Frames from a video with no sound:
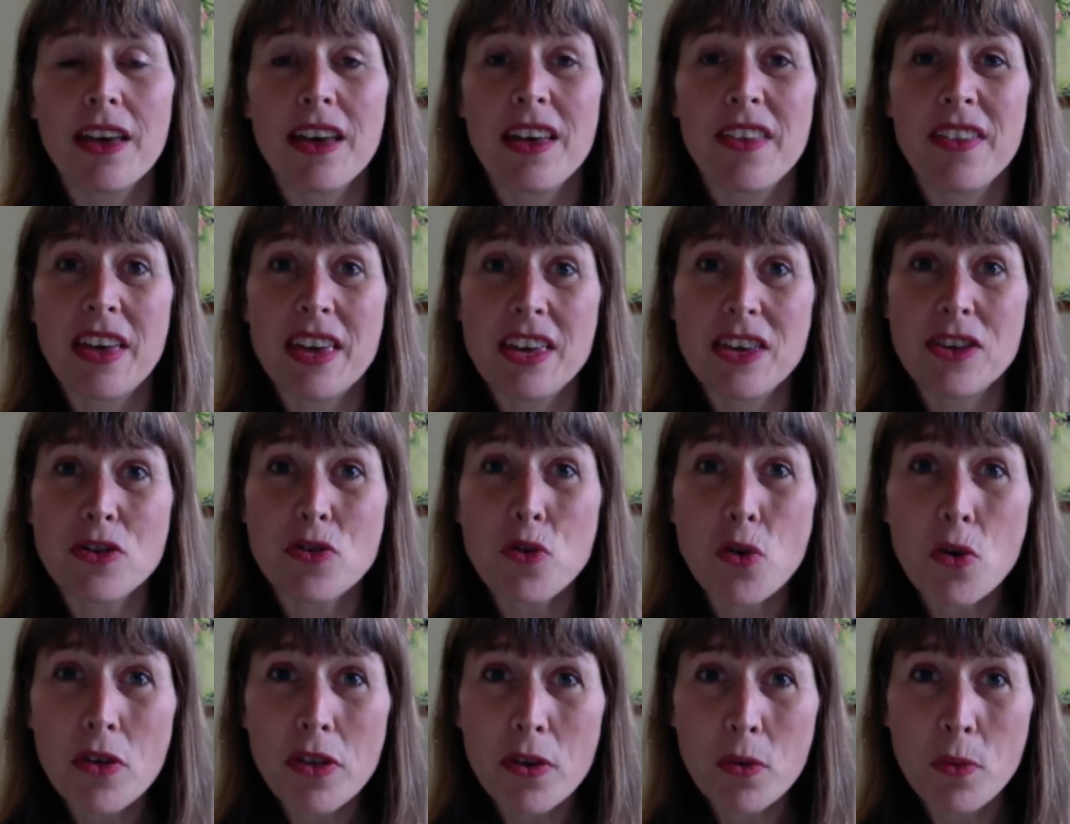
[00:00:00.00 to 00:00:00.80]
that
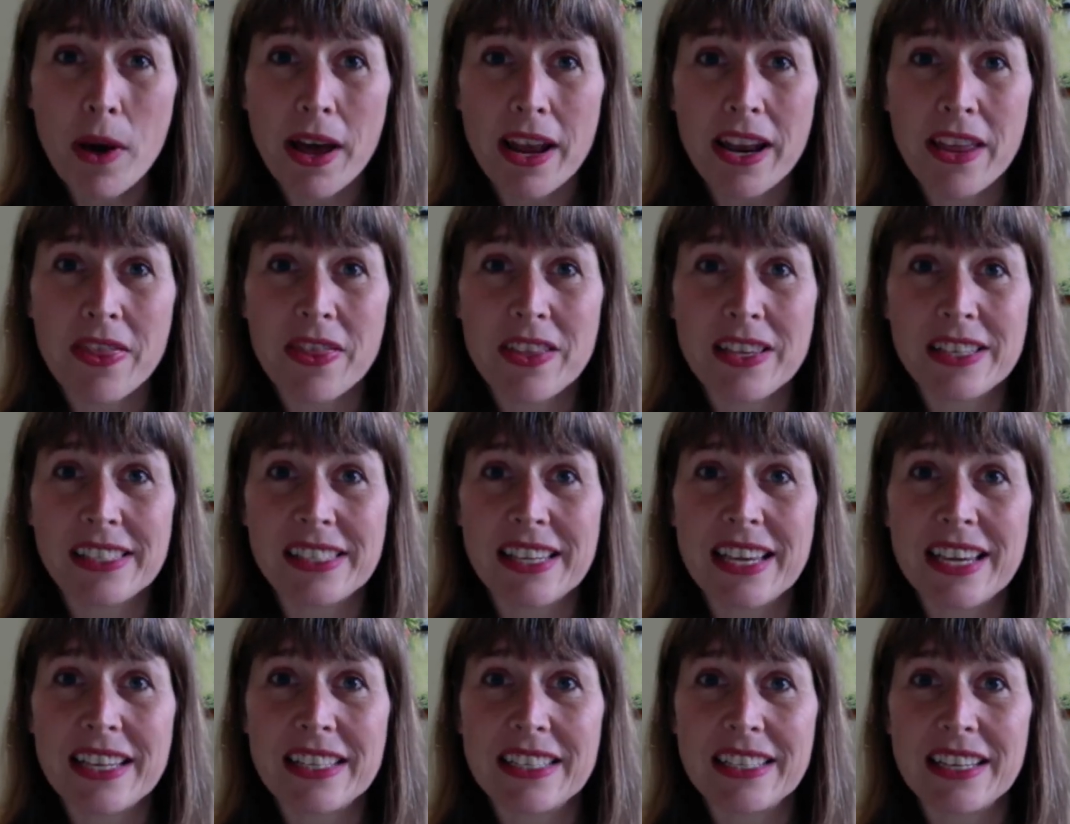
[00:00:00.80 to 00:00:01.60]
you're the one in the
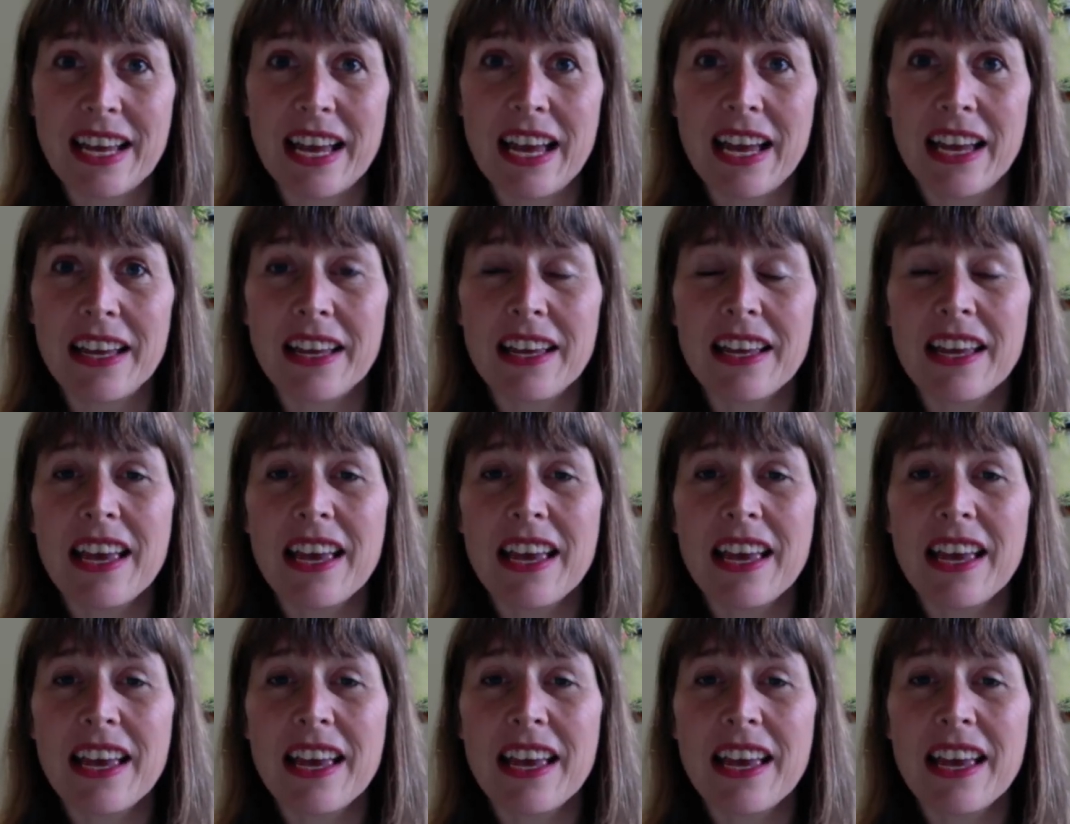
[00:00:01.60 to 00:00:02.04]
center,